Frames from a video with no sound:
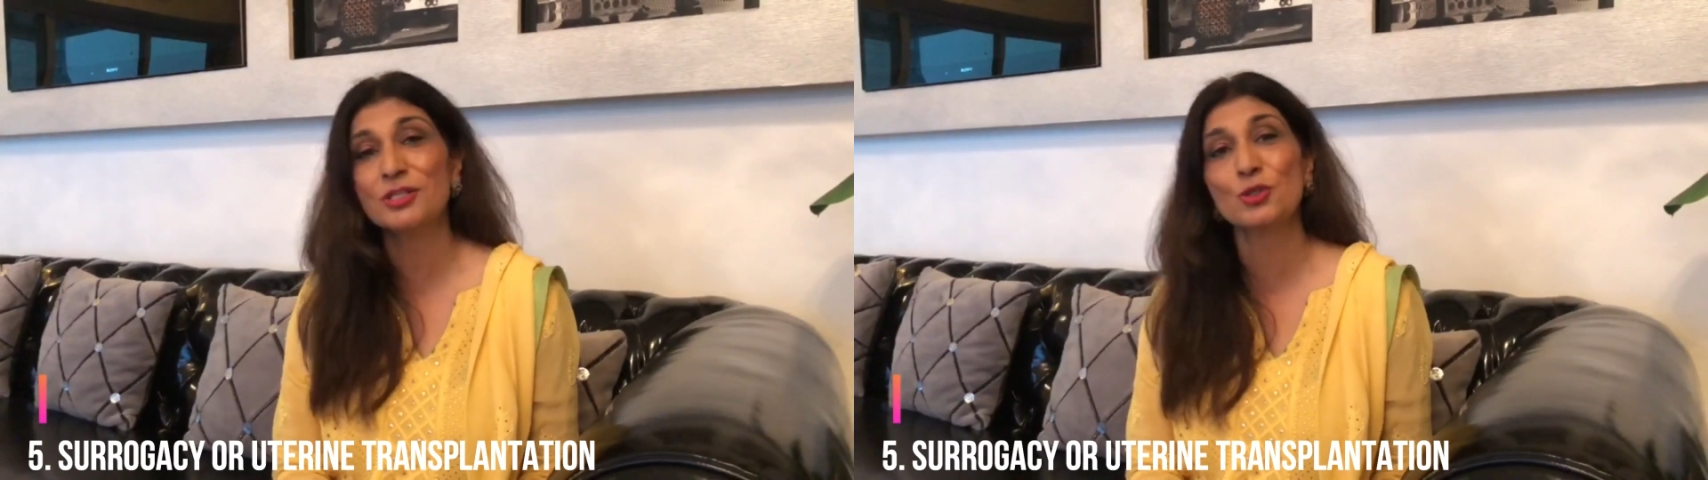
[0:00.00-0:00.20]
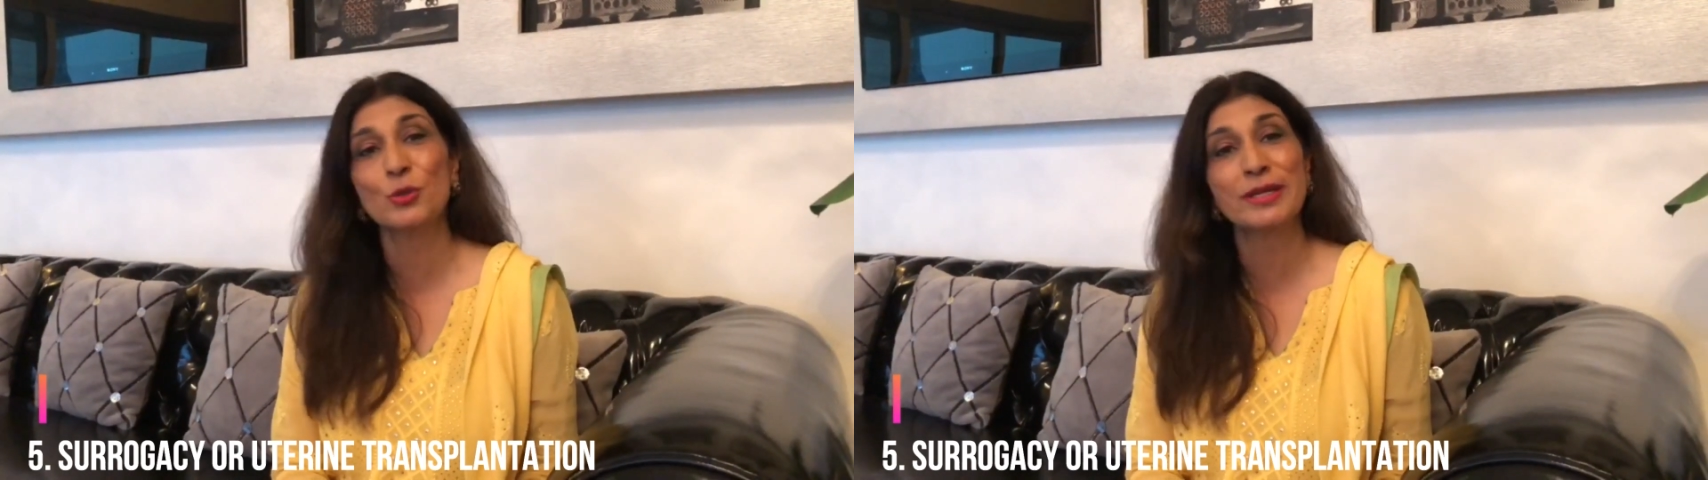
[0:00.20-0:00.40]

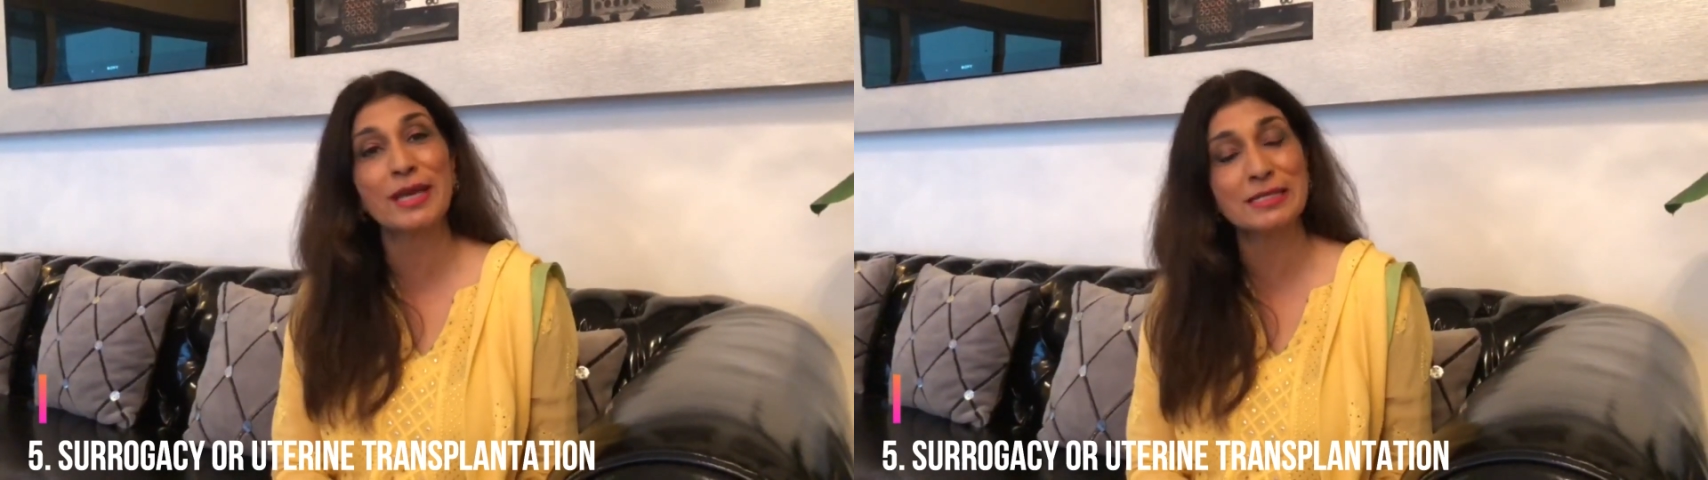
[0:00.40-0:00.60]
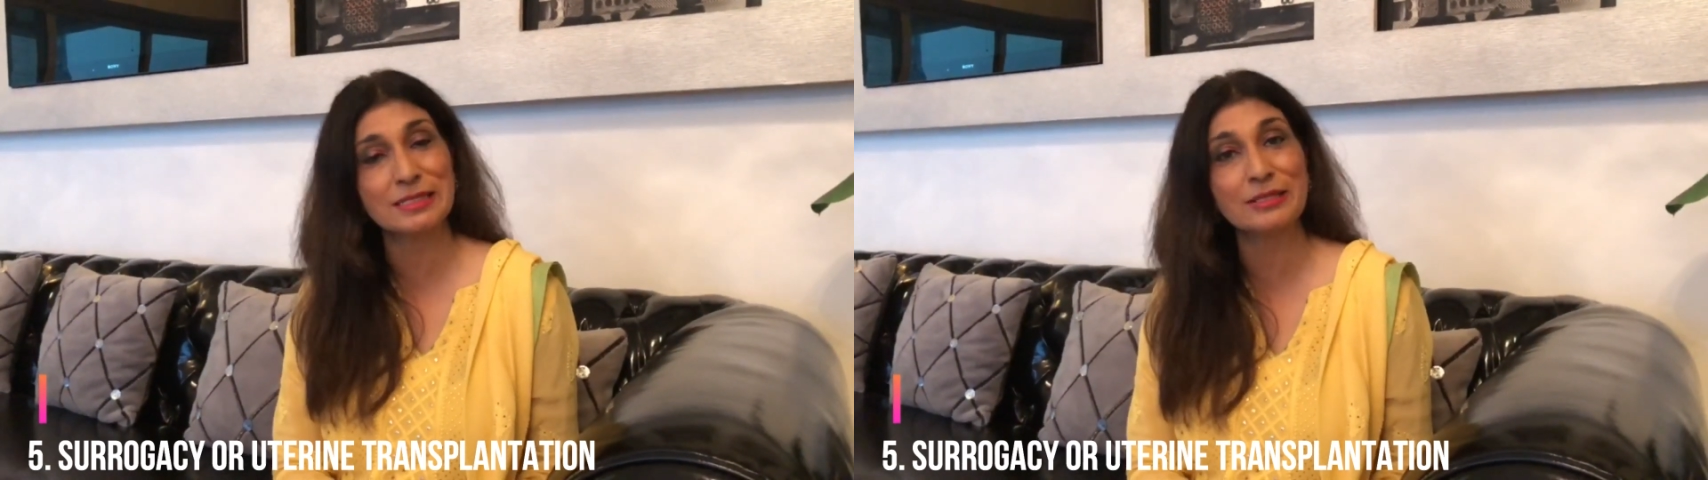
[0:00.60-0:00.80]
is showing
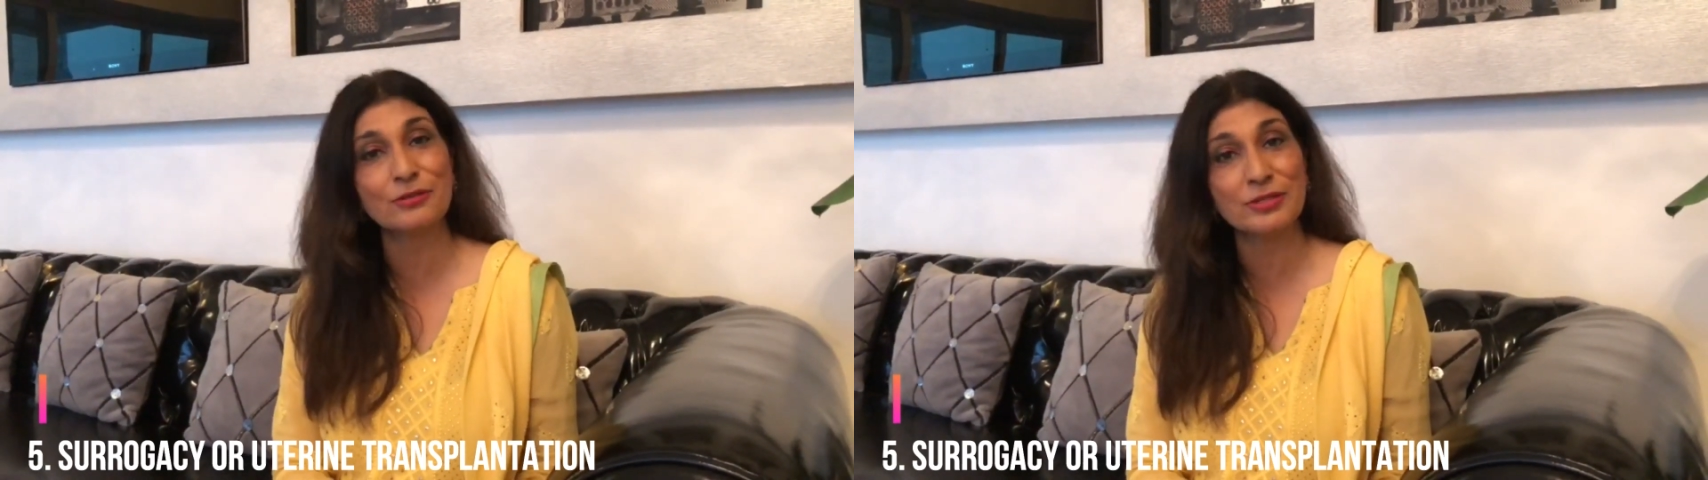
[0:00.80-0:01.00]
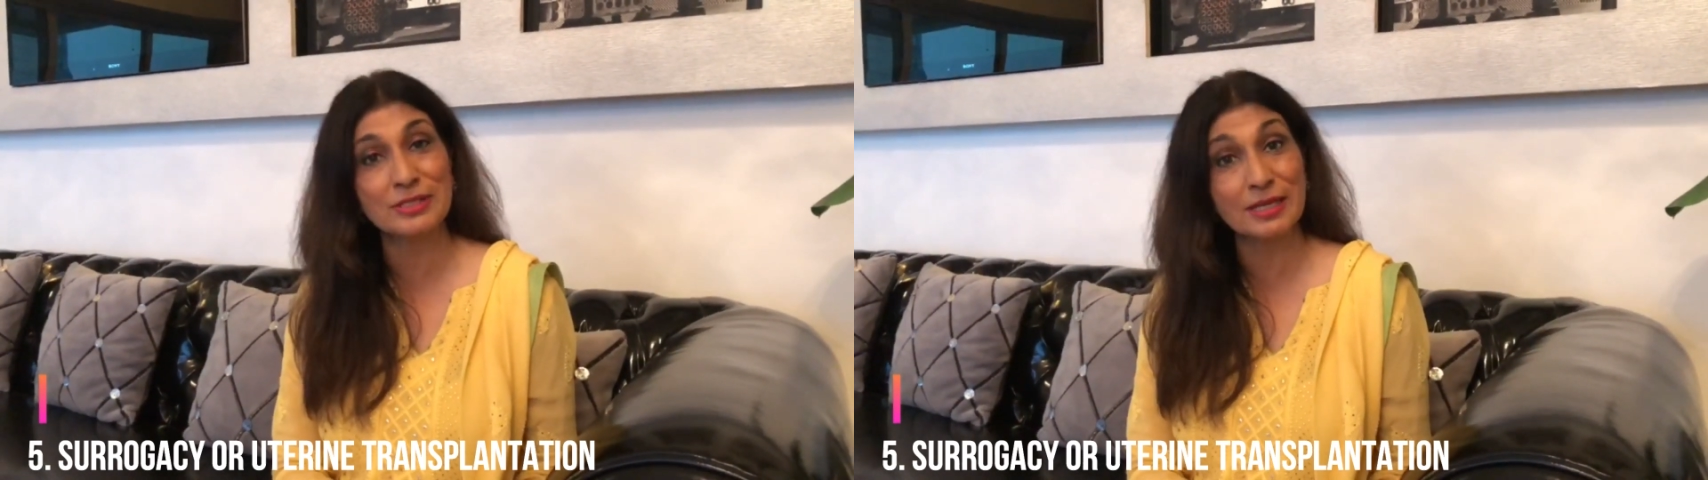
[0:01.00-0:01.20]

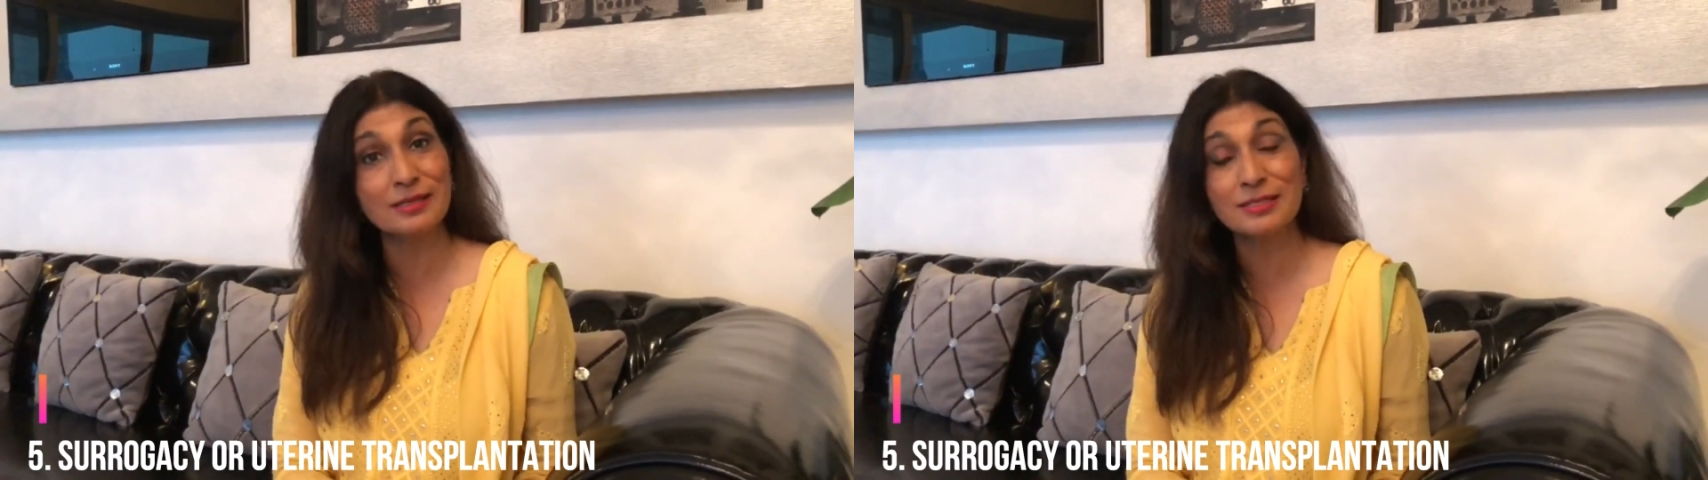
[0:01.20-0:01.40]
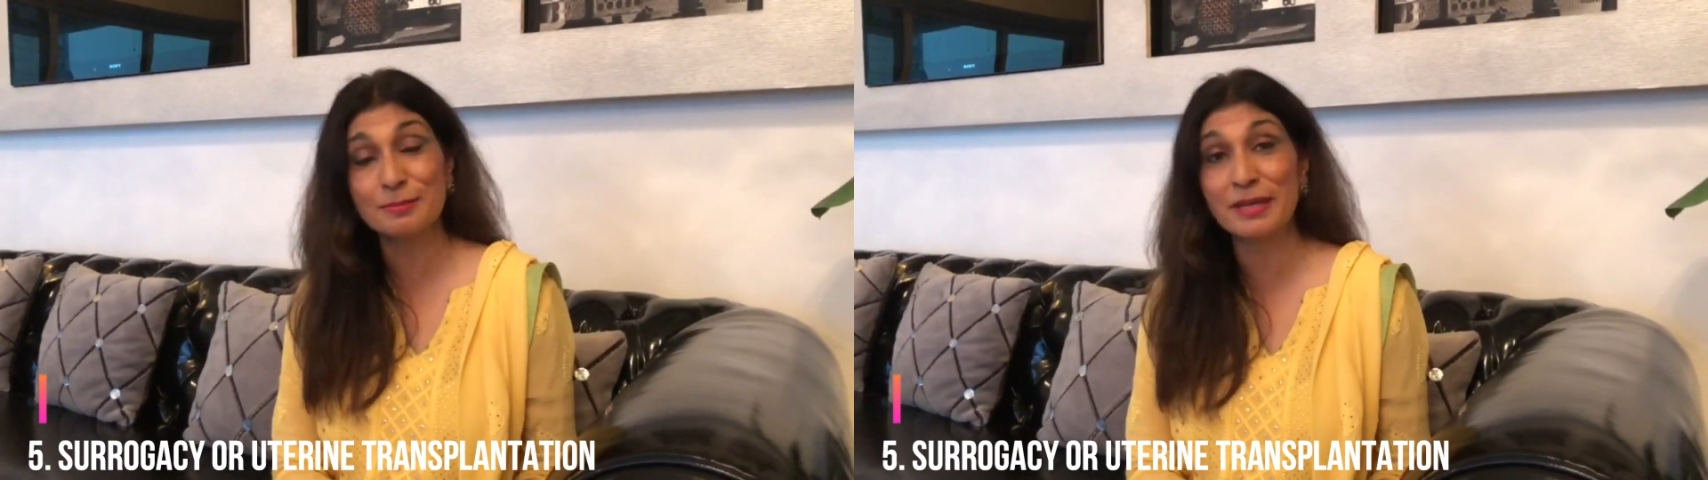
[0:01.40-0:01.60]
excellent results.